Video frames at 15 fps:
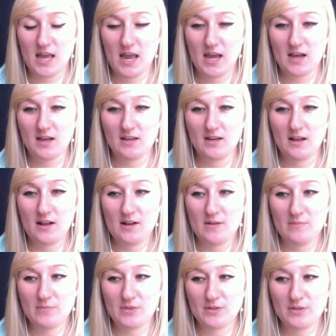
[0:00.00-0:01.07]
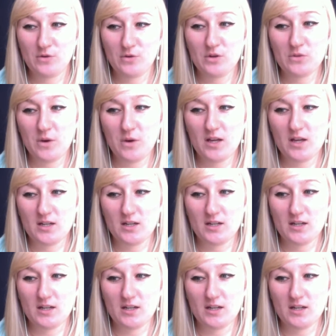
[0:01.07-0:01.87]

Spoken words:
and the 4th one